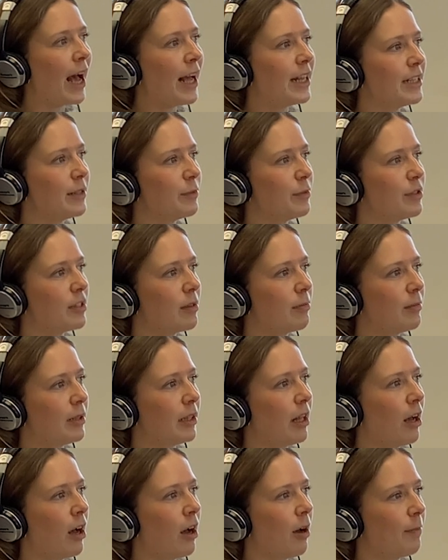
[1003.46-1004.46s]
and it was something
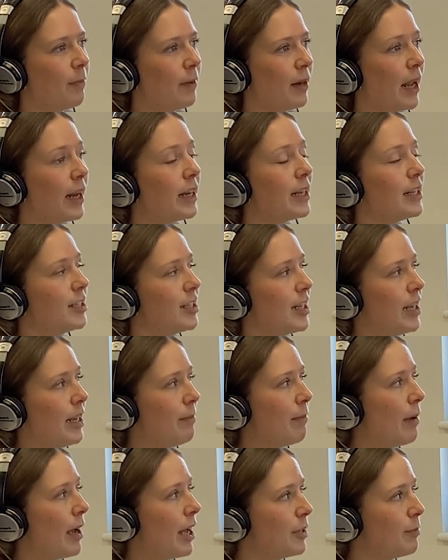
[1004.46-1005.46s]
that our planning
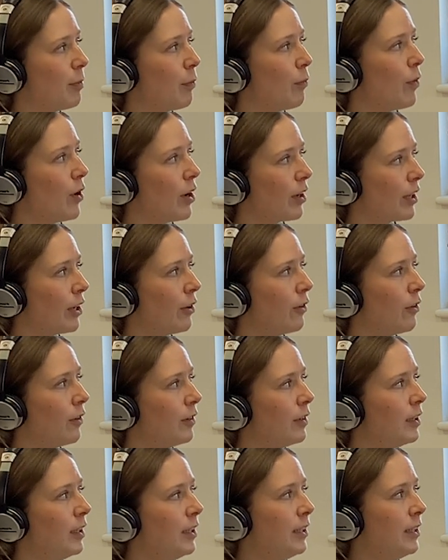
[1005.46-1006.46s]
team had been working
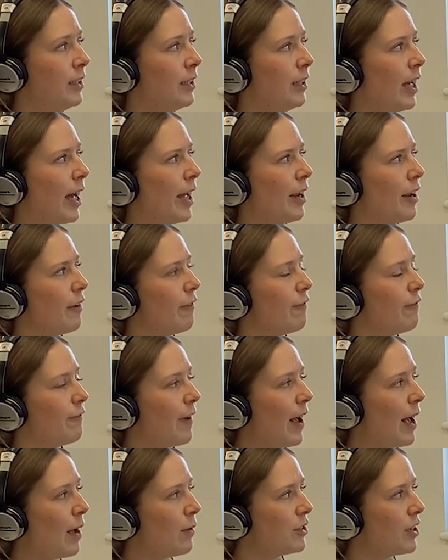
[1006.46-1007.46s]
on, and had
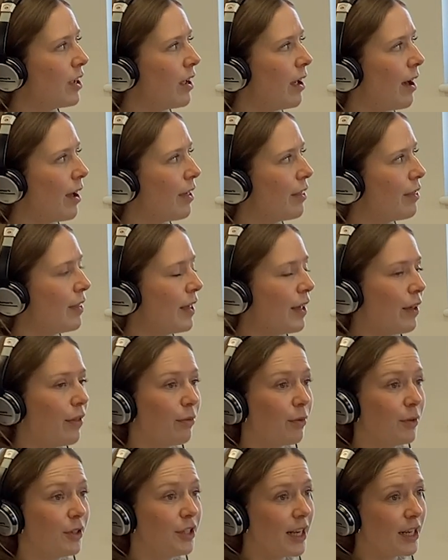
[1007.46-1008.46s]
found her, I think,
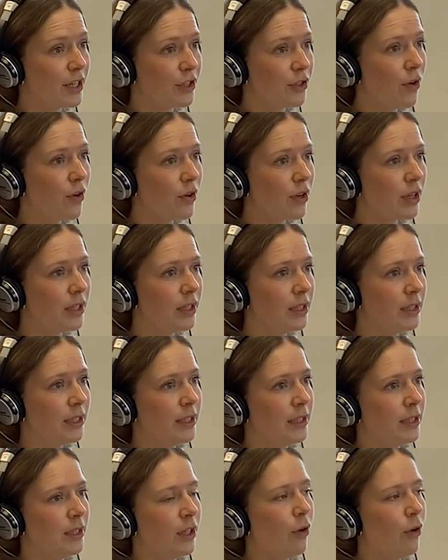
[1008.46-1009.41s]
through TikTok. Mm-hmm.